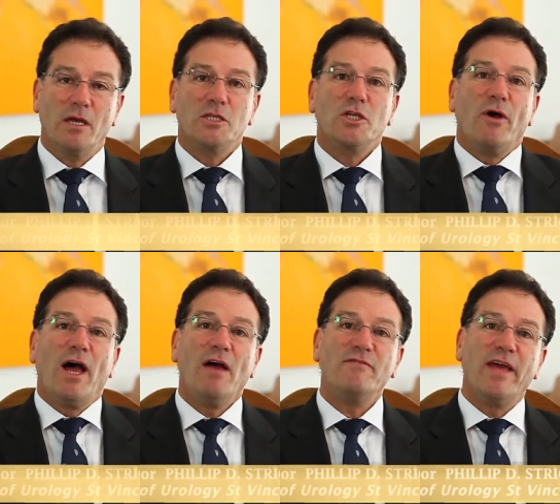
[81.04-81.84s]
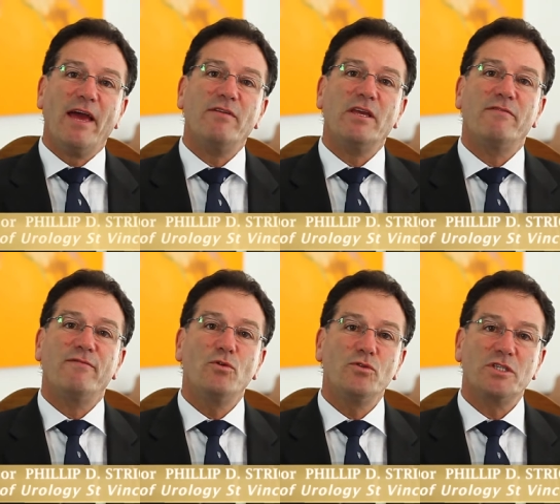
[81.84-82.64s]
So after having a
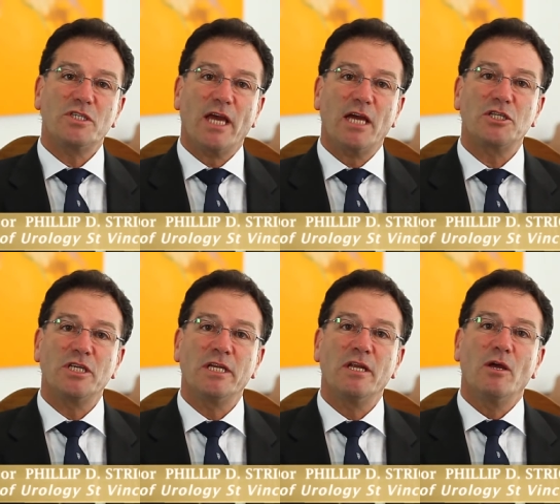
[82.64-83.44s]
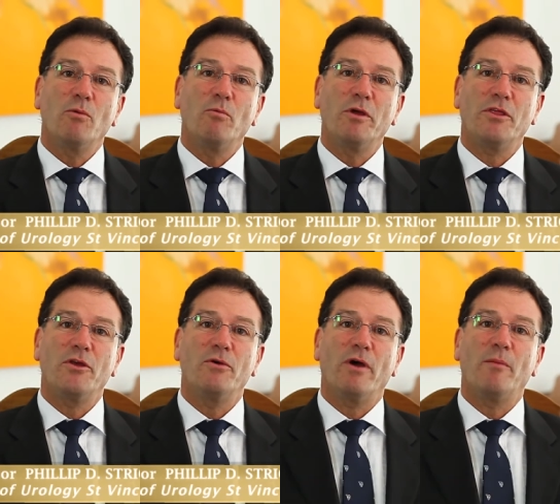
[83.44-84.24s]
full discussion with
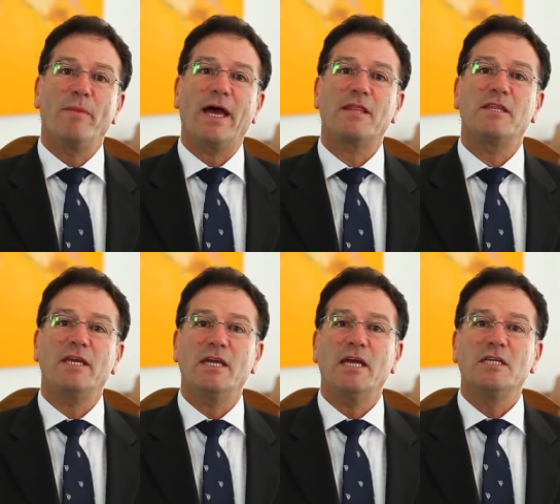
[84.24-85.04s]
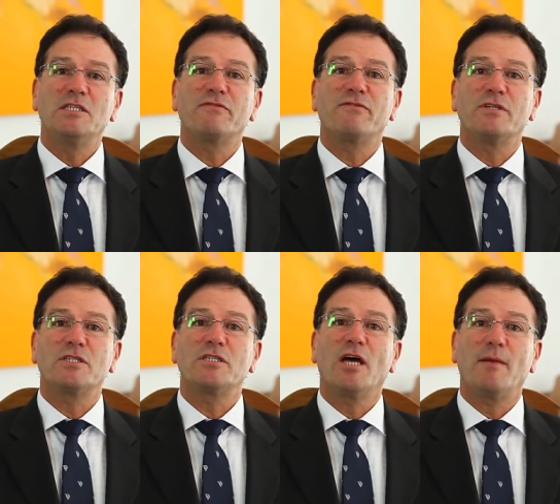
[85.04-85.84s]
you about the different
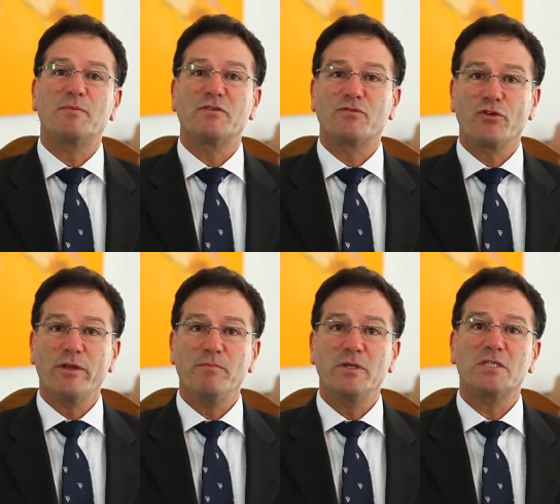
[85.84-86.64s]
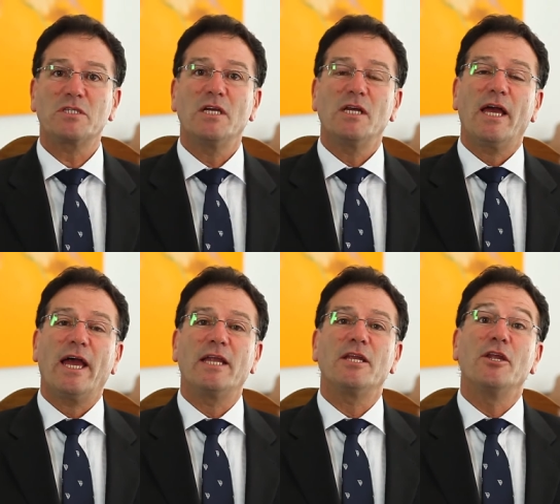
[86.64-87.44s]
types of treatments
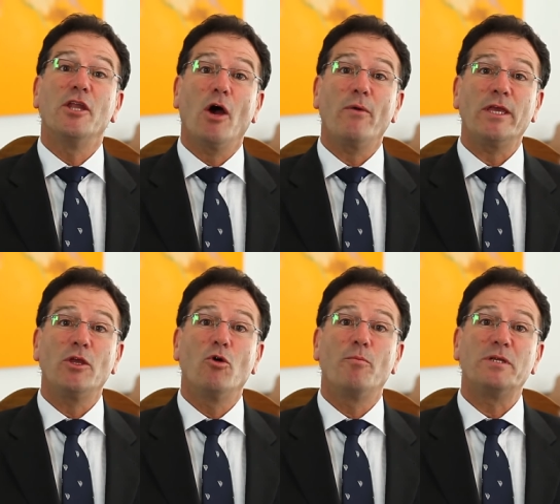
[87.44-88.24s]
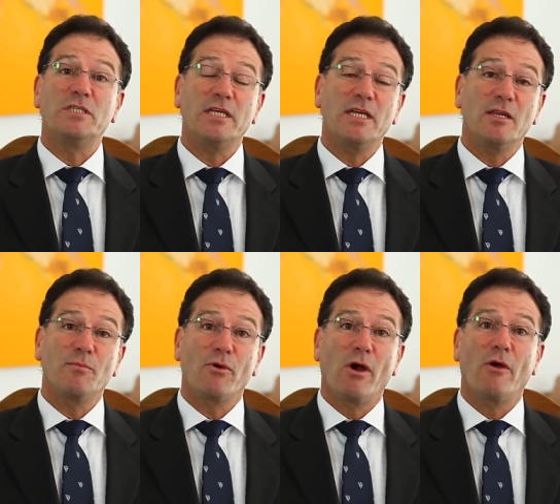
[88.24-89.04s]
and knowing your particular
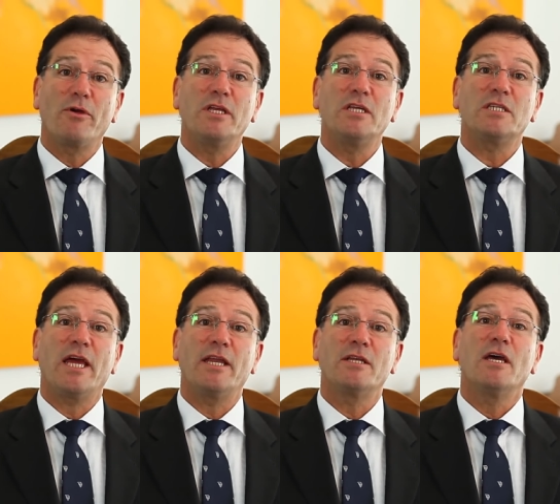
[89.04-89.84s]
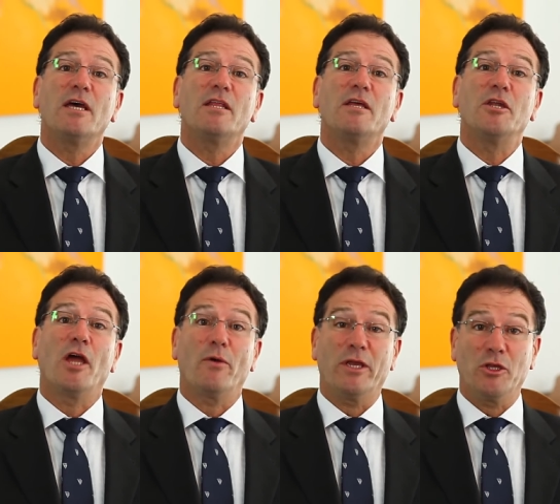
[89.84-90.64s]
priorities and
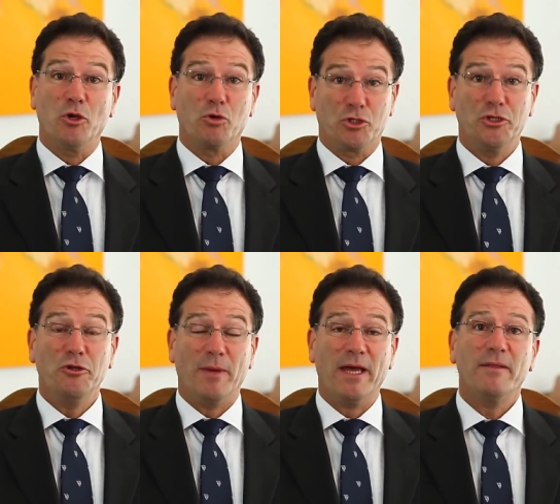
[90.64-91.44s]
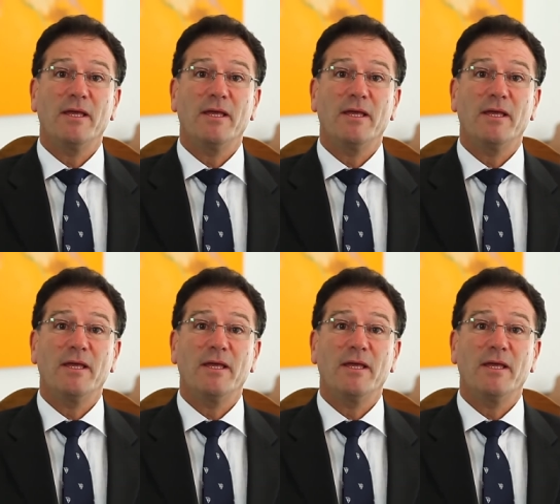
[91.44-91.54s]
knowing your tumour